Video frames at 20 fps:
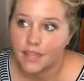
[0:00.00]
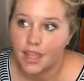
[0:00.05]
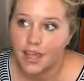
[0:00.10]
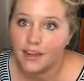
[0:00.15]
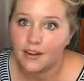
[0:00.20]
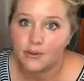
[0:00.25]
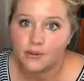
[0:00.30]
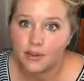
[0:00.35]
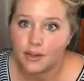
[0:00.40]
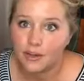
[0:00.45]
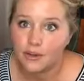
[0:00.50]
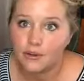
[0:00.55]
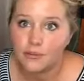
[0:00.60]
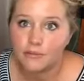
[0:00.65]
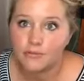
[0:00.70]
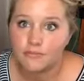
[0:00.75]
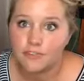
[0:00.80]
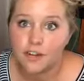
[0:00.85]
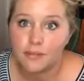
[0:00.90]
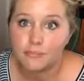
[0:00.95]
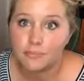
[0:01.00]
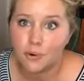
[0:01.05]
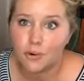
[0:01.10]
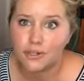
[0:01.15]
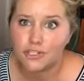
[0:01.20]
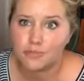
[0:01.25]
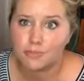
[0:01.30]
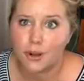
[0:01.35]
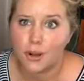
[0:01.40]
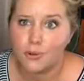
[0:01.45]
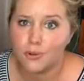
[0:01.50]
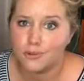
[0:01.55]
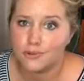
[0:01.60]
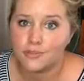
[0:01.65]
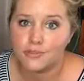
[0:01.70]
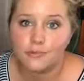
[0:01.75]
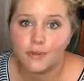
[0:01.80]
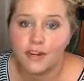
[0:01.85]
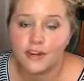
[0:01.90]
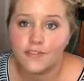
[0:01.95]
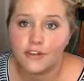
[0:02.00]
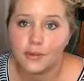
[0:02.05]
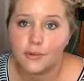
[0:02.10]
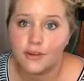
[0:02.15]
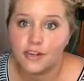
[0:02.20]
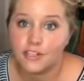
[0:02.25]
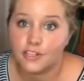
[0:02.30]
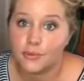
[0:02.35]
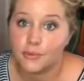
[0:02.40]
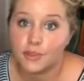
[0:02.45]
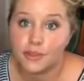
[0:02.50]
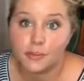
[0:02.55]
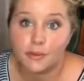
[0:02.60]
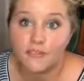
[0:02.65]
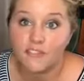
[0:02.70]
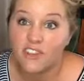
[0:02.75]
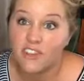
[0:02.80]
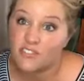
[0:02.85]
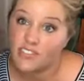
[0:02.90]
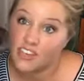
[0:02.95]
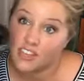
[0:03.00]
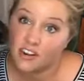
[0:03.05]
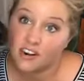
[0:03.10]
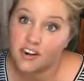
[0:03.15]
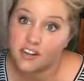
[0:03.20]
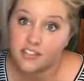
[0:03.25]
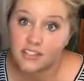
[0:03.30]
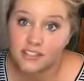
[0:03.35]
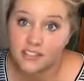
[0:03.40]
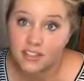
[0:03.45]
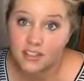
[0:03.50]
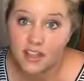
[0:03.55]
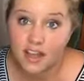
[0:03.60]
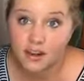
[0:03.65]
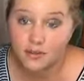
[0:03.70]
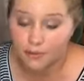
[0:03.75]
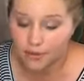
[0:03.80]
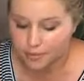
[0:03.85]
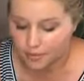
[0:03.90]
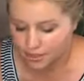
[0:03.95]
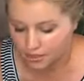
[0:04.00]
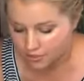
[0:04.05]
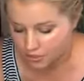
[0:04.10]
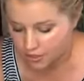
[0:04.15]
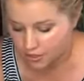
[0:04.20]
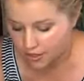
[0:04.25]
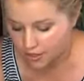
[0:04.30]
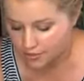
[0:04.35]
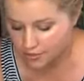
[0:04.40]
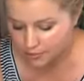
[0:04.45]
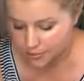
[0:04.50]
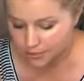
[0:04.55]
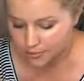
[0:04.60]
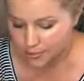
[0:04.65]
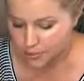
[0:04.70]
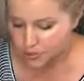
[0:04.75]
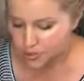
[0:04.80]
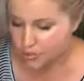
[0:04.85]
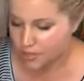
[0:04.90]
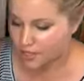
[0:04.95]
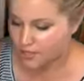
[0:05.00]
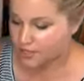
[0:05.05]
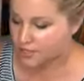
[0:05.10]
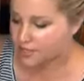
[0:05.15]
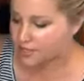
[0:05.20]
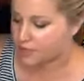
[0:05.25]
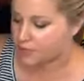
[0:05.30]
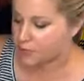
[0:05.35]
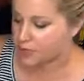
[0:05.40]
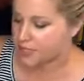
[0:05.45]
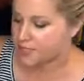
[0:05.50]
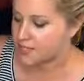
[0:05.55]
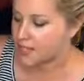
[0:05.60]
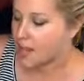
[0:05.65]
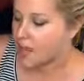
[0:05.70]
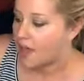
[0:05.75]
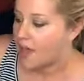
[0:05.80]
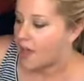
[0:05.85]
I don't know, front porch poles, whatever you want to do with it. But 50 yards is a lot of ribbon. You guys will be able to do lots of stuff with this.